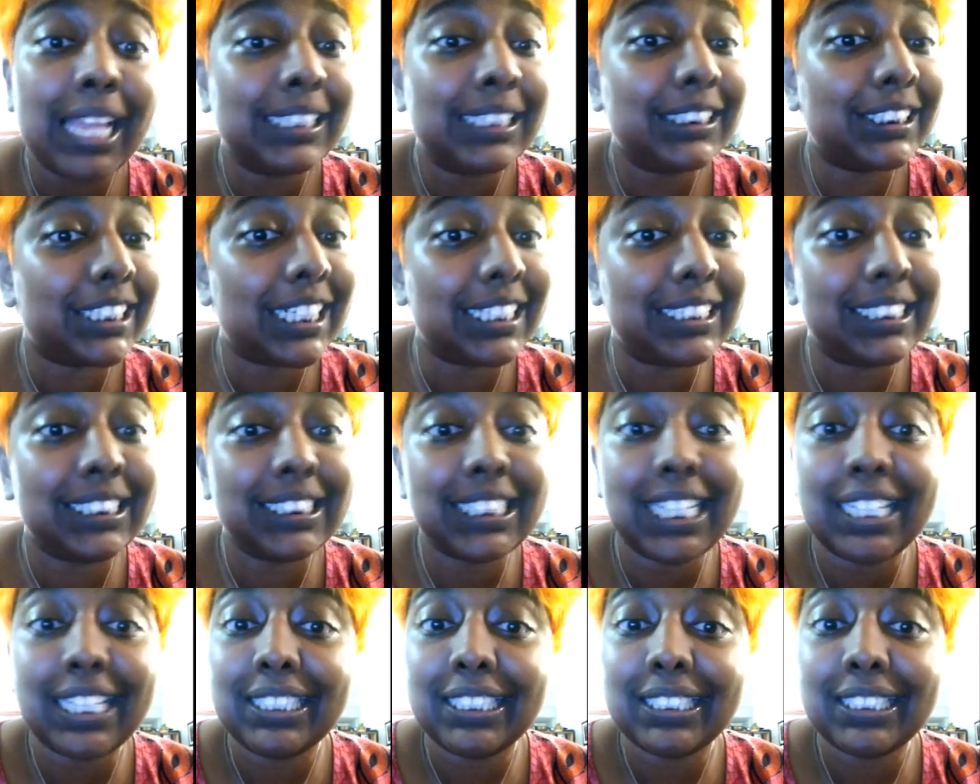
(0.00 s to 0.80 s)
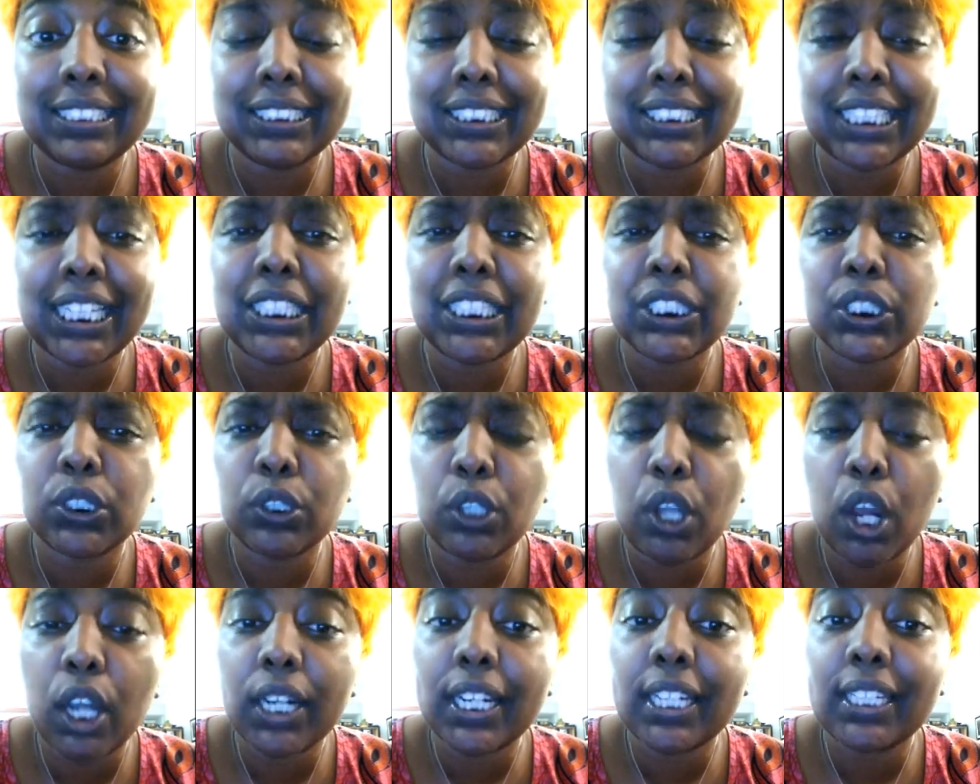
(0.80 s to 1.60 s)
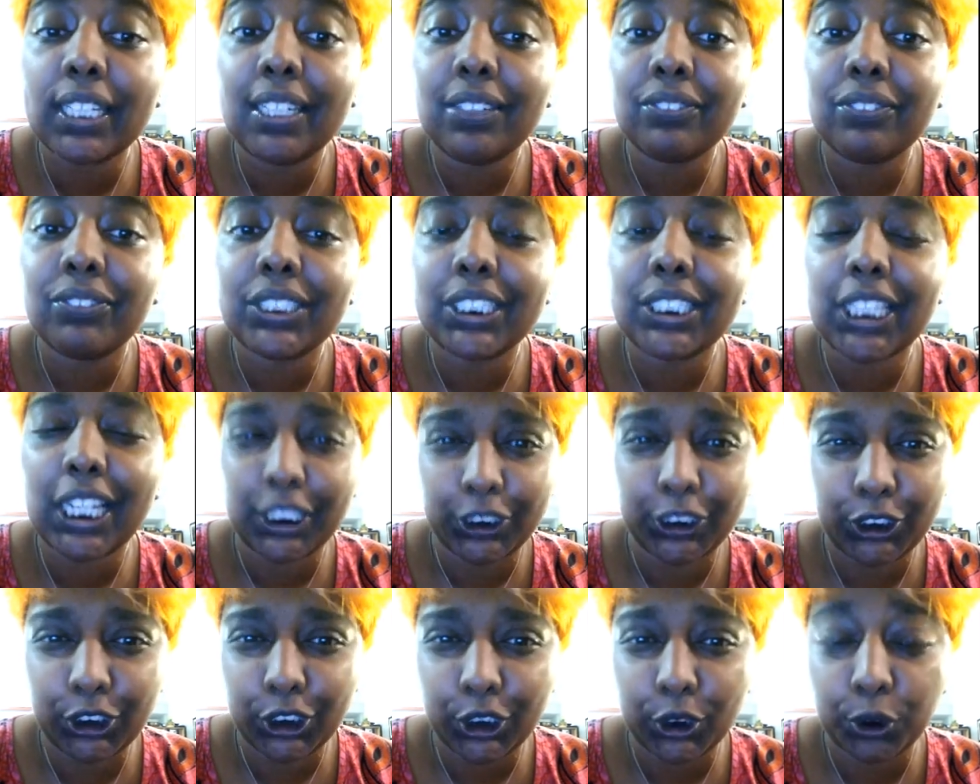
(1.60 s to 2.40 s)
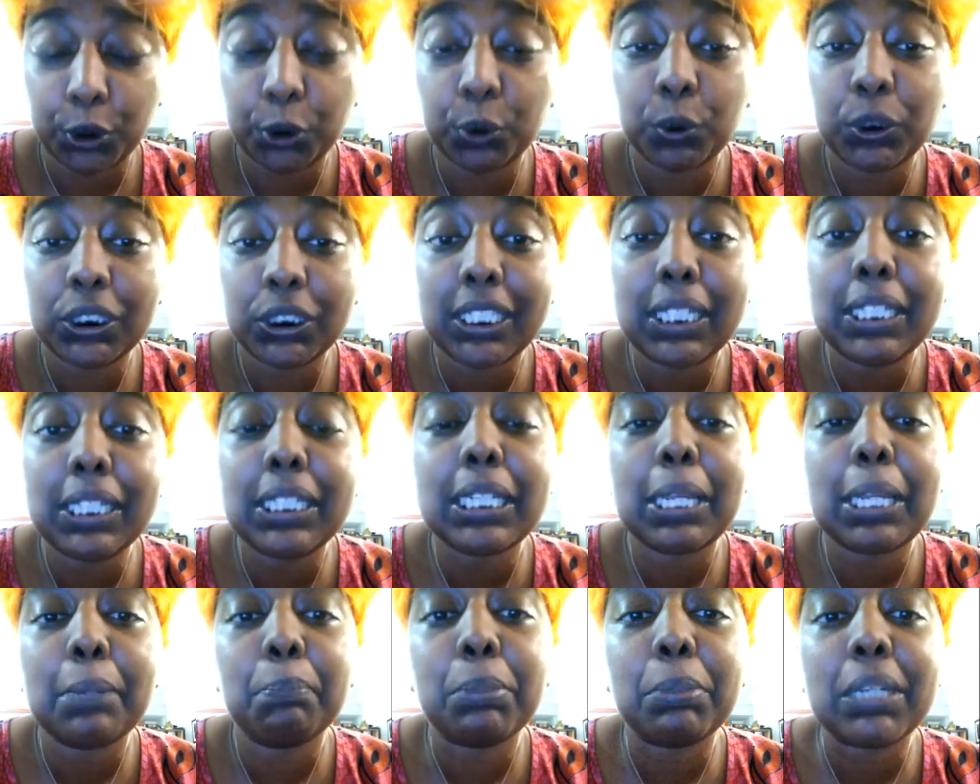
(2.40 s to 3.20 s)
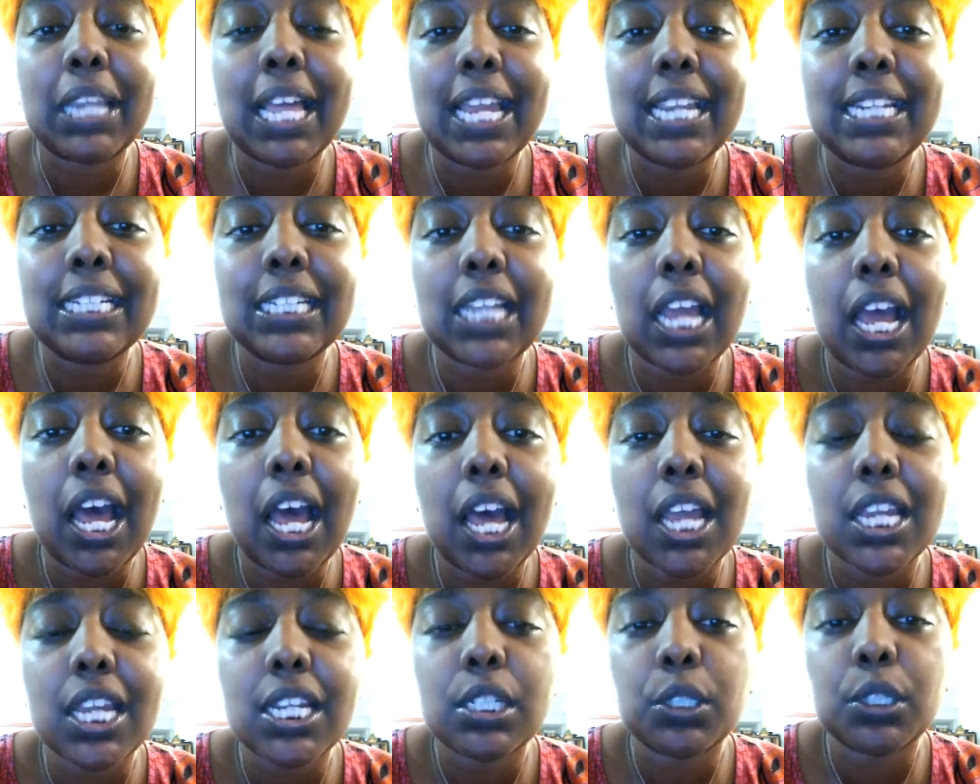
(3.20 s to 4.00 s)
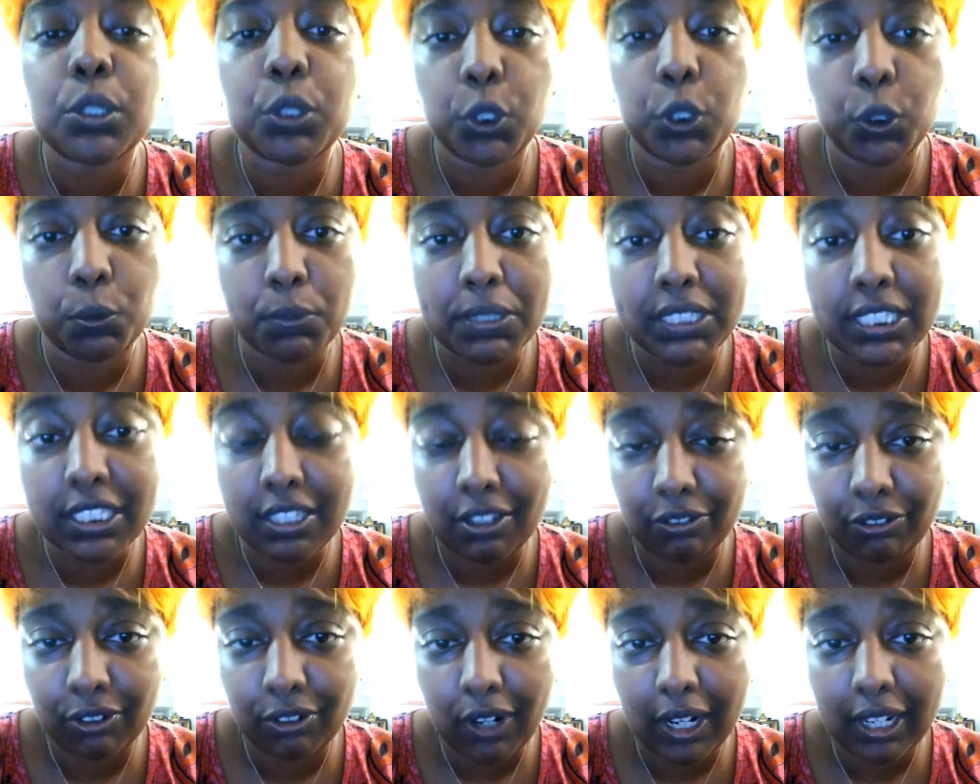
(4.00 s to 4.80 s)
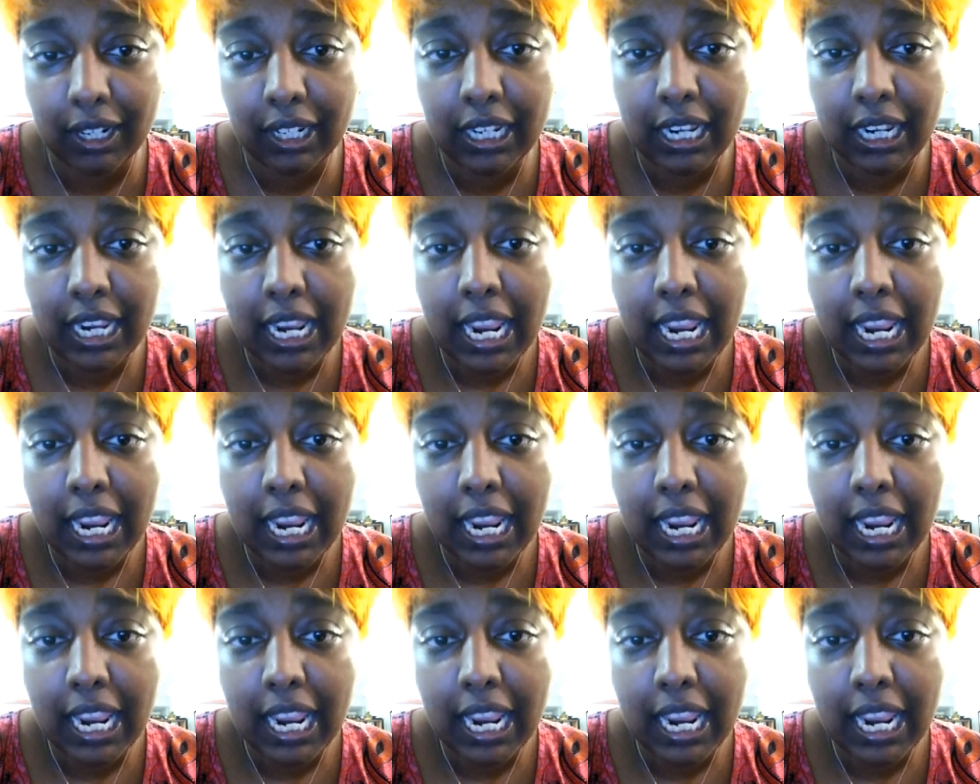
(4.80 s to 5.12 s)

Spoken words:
Transcendence is not an invitation to turn a blind eye to human suffering.